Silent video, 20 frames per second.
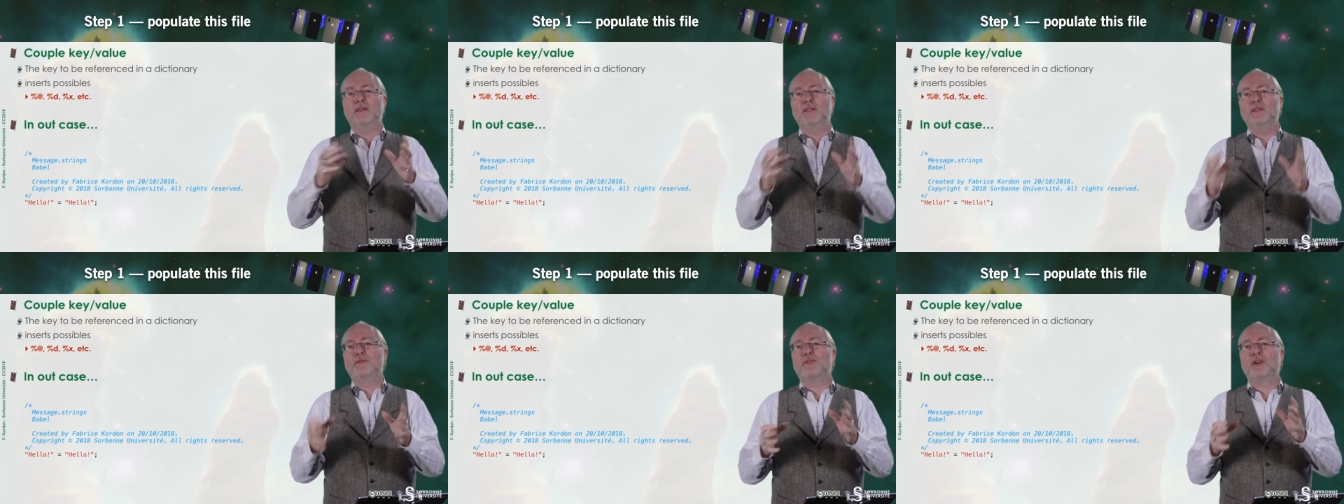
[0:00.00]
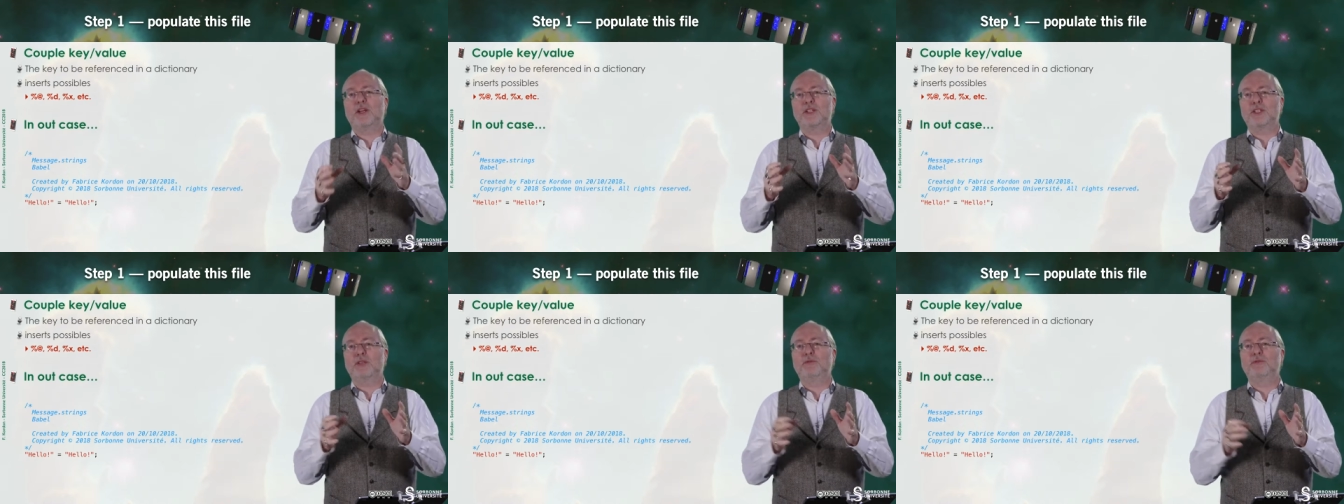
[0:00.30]
in
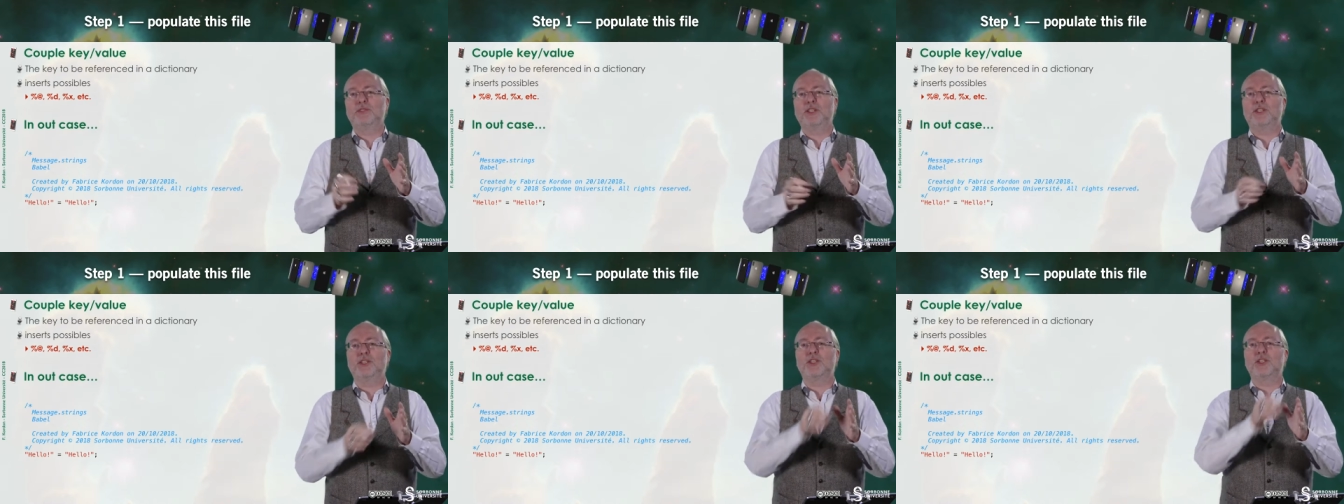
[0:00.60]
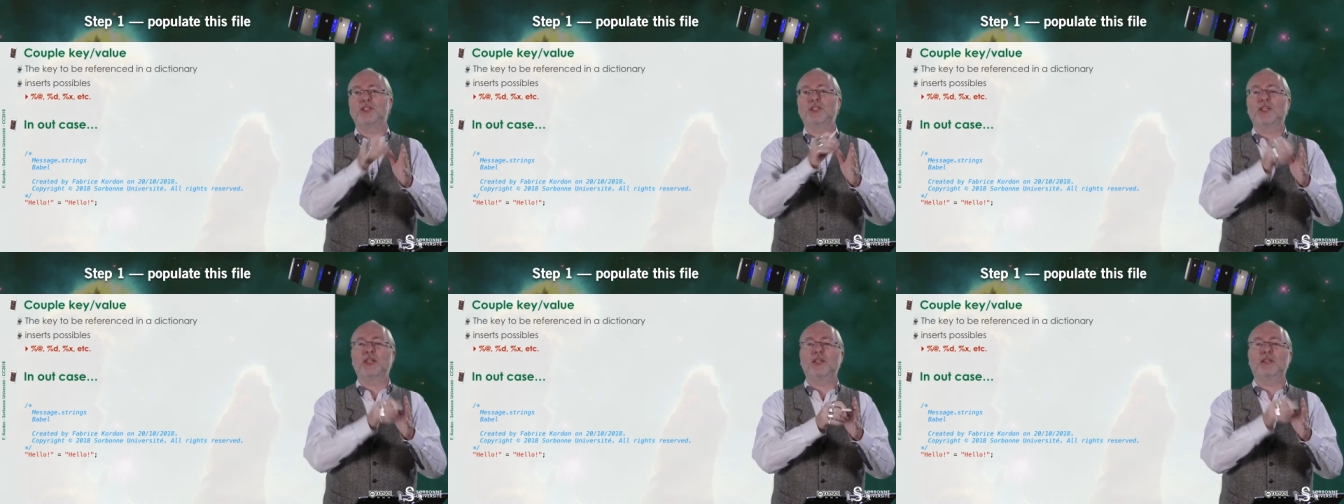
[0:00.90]
French I will say
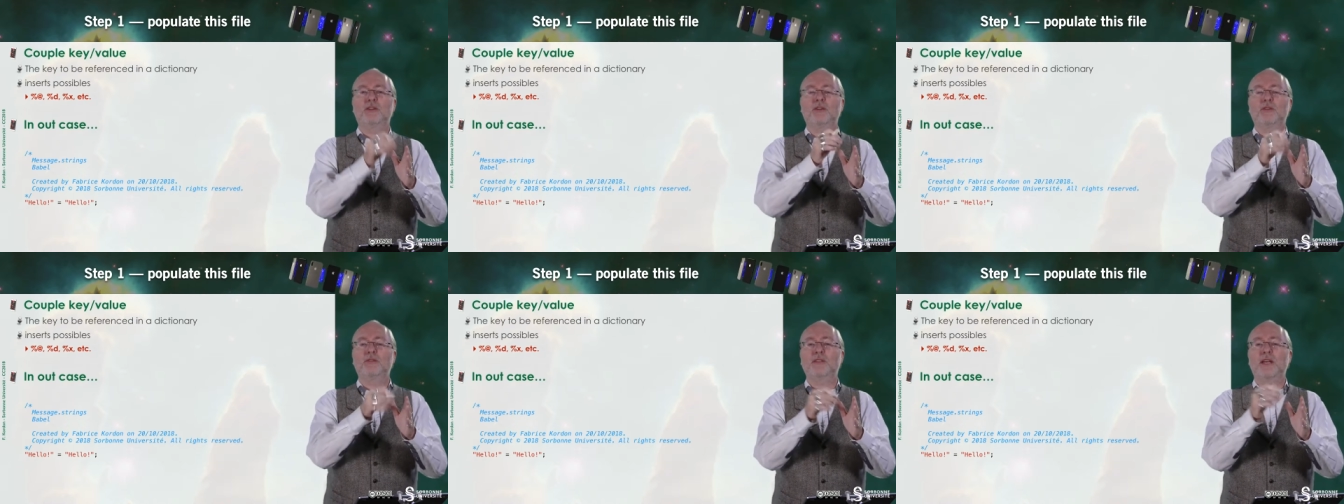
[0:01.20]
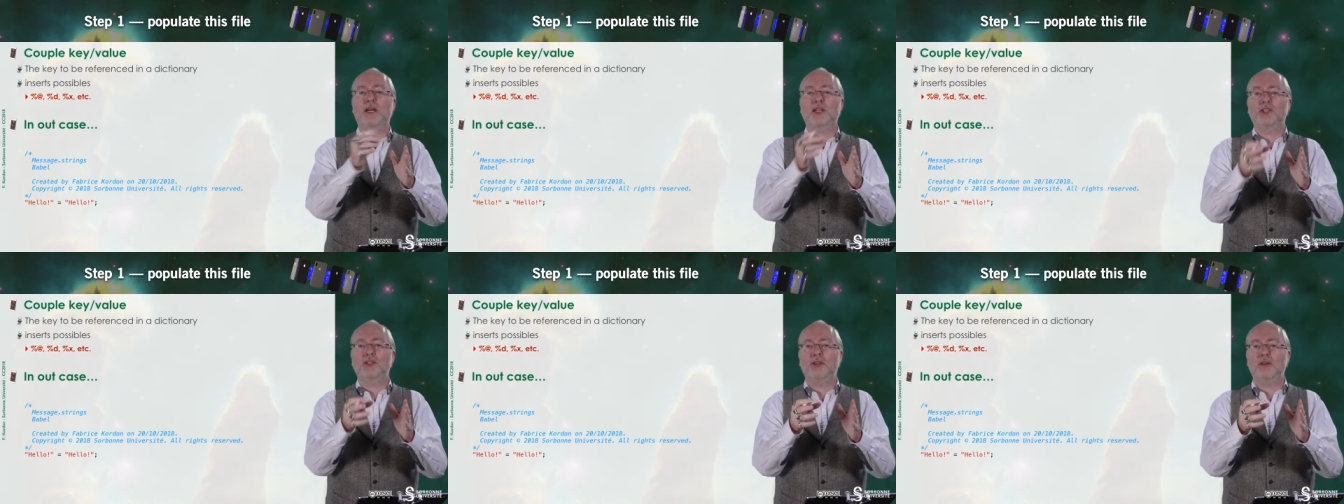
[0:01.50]
j'ai tant
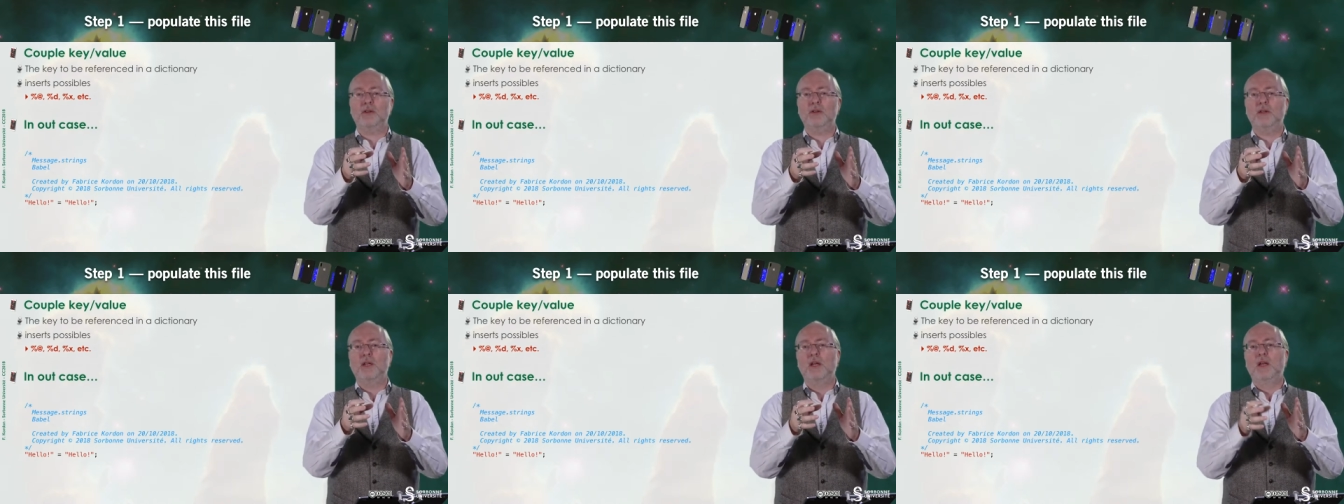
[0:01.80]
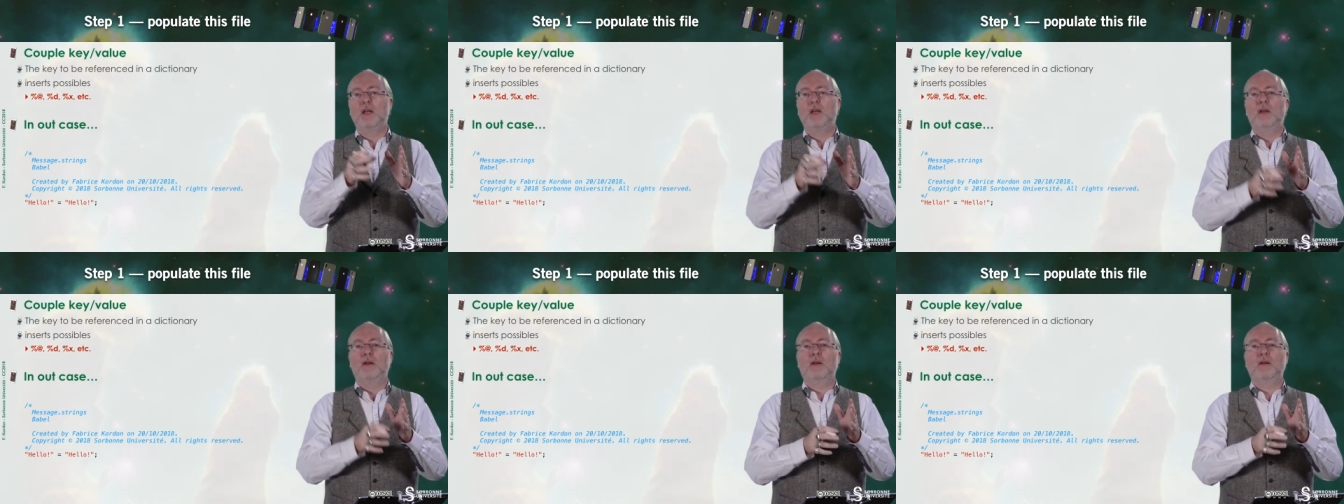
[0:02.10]
d'argent,
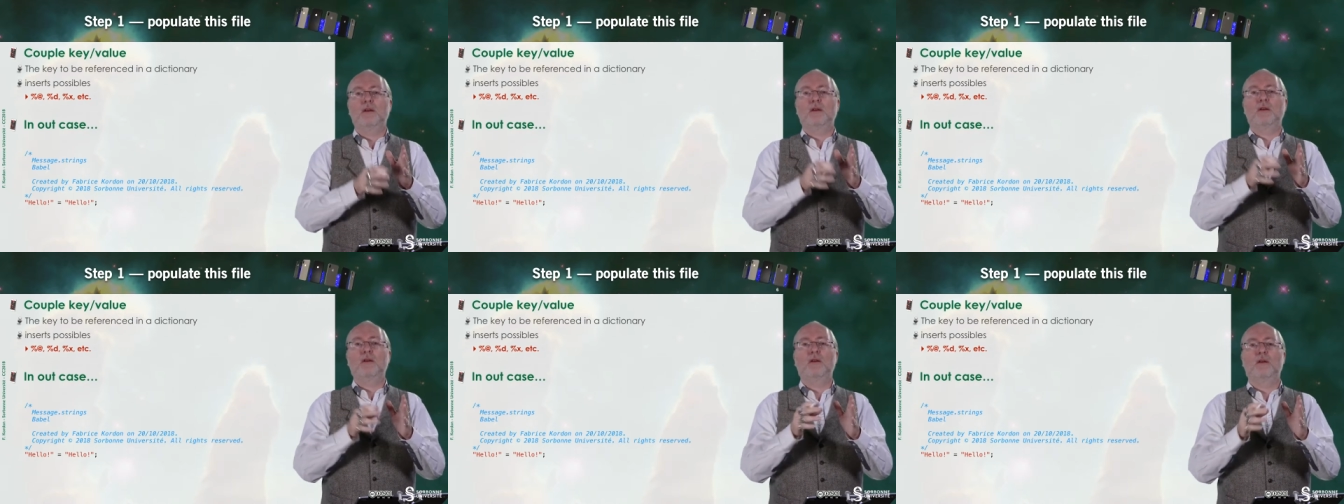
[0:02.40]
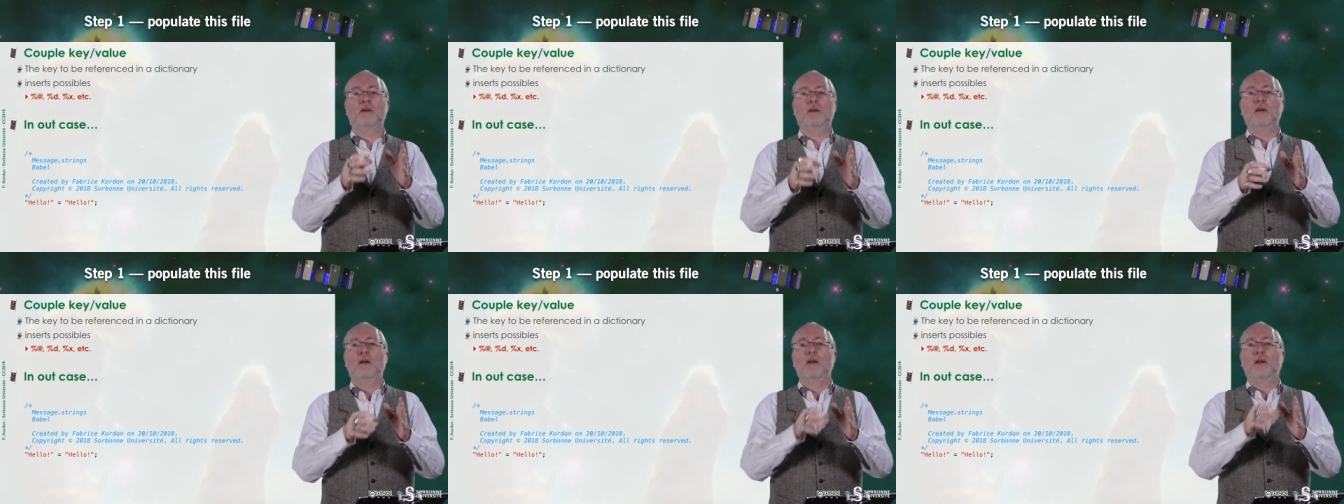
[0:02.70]

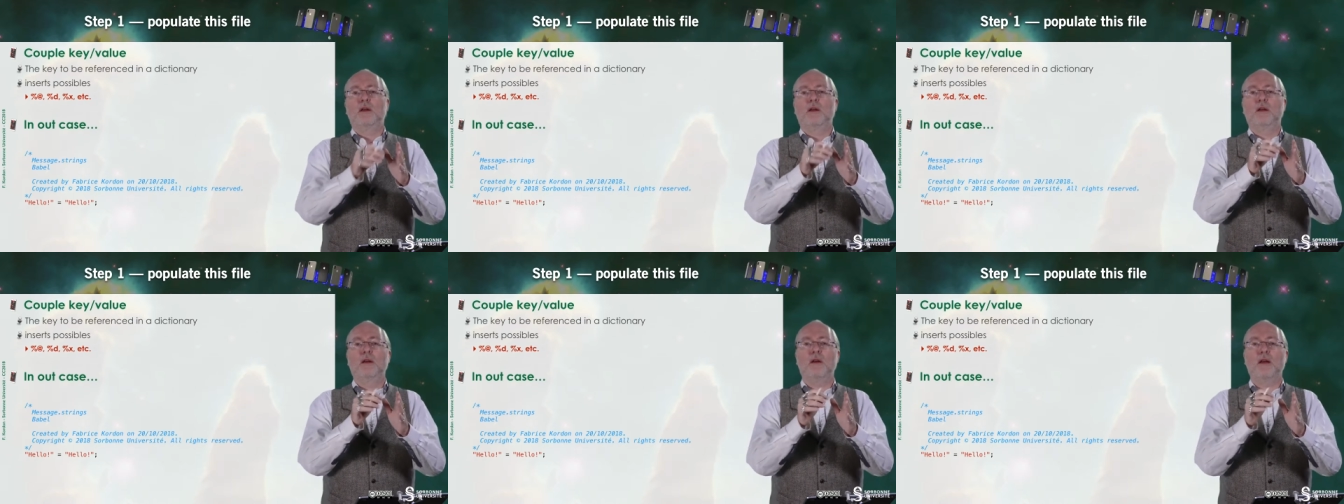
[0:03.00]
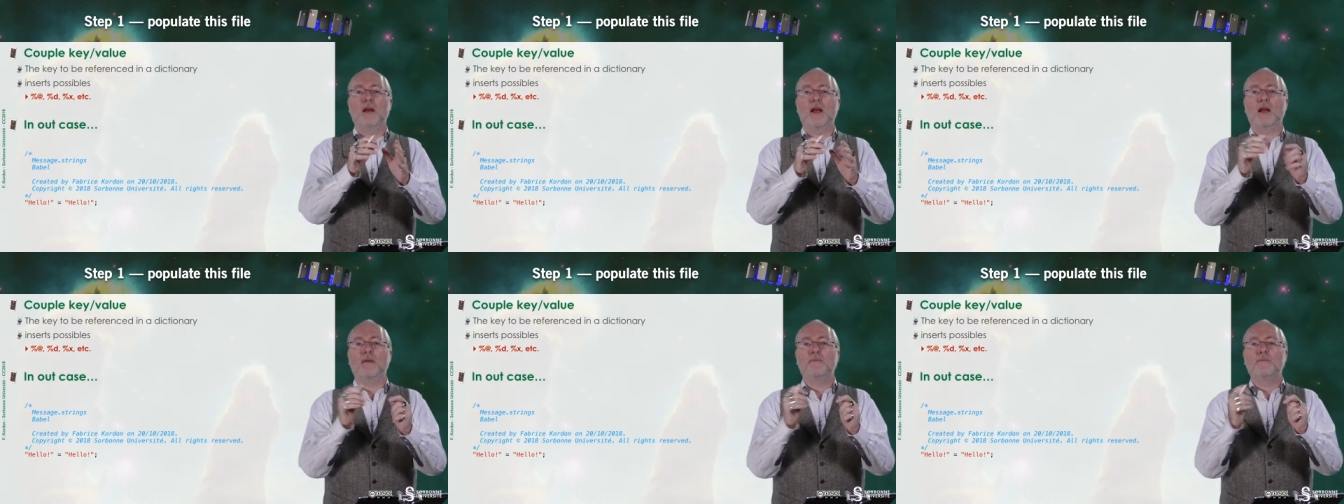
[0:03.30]
uh, uh,